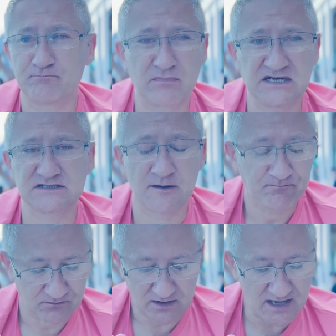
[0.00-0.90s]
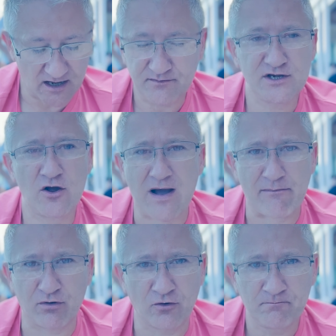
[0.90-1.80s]
But it's, yeah, no
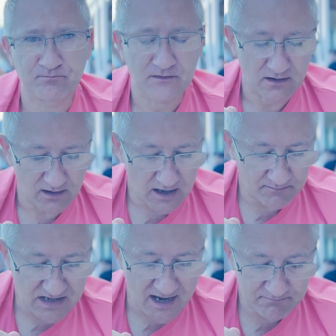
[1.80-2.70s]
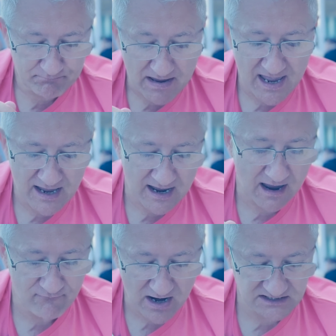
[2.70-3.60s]
apple. I'm getting pear
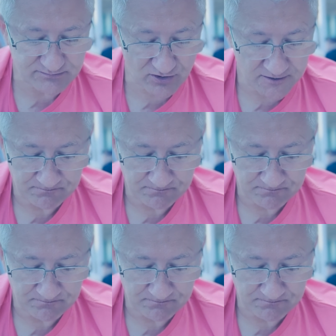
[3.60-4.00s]
and raspberry.